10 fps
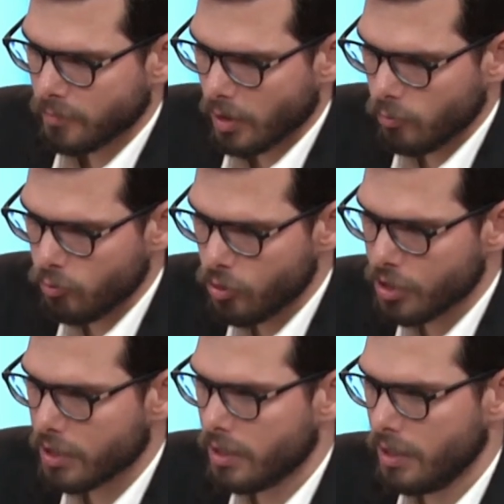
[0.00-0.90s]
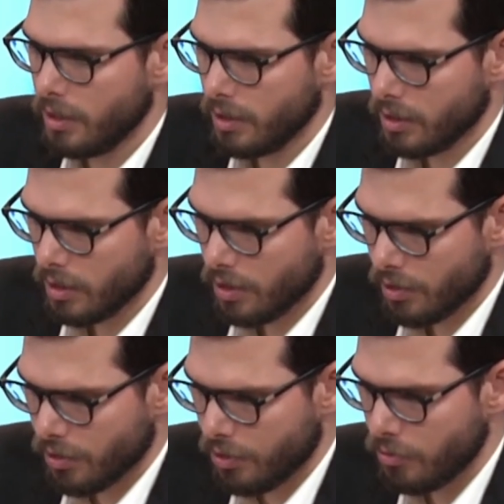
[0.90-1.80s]
working
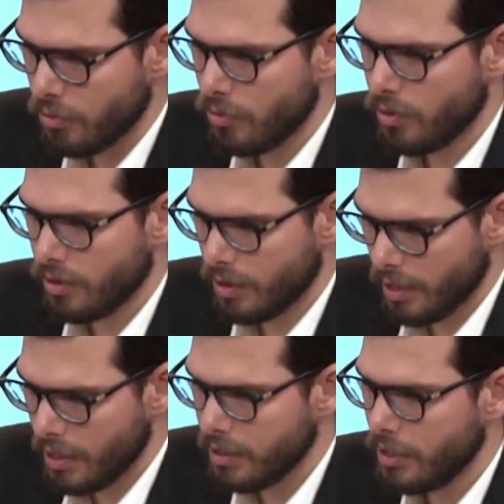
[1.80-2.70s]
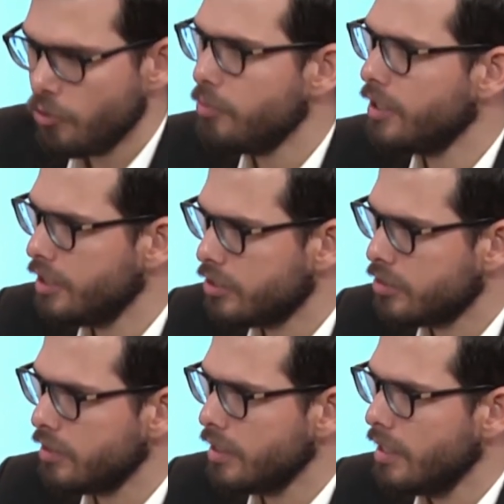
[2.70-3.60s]
through in human
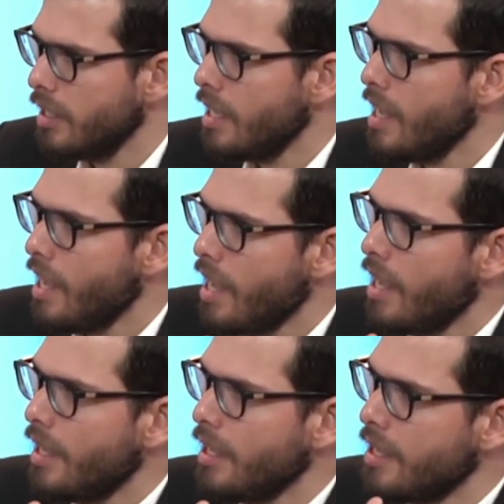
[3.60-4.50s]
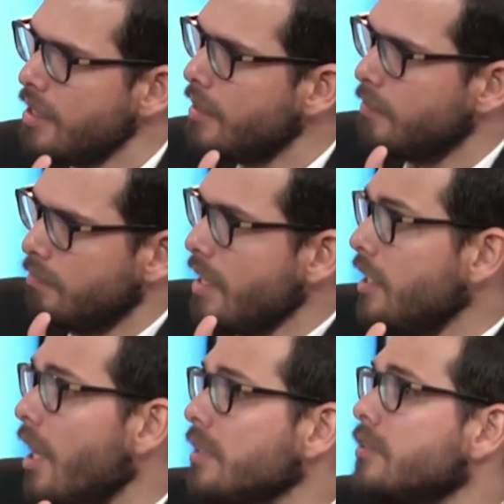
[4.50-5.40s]
history he may
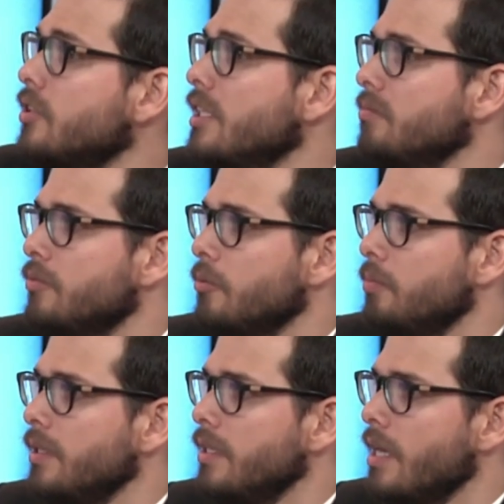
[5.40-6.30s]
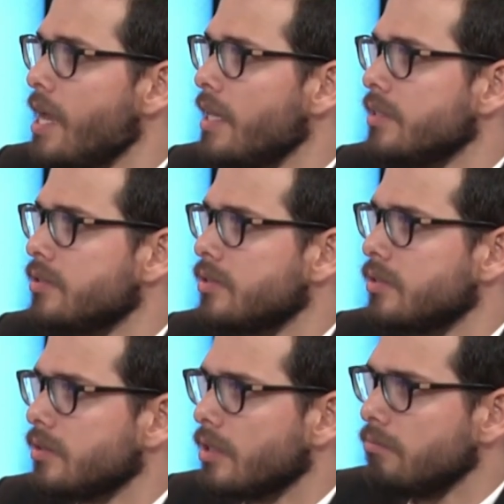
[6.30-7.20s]
not seem to be
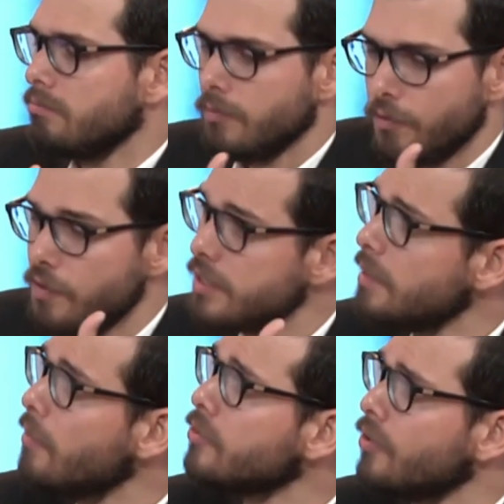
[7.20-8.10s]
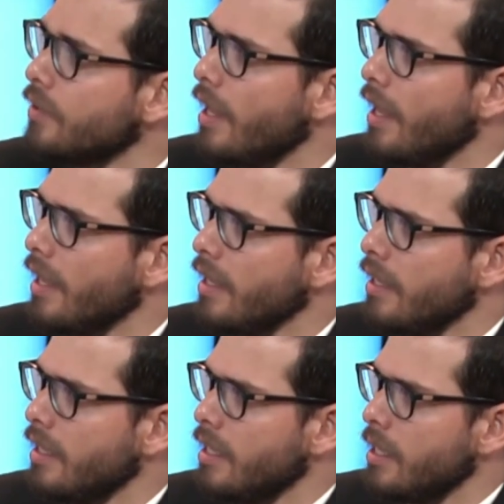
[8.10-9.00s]
as visible today.
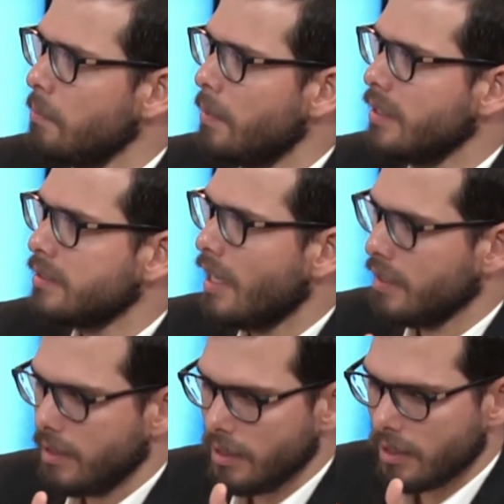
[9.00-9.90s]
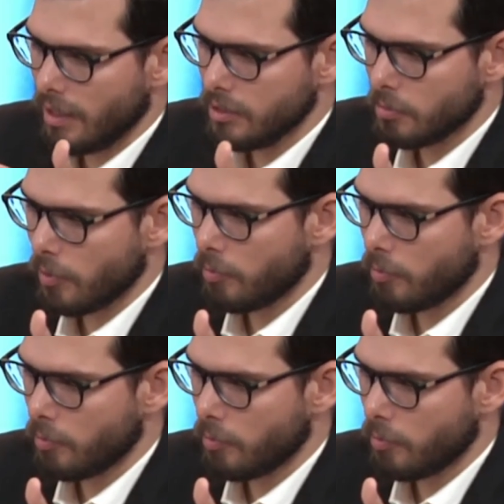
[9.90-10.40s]
But I think a number of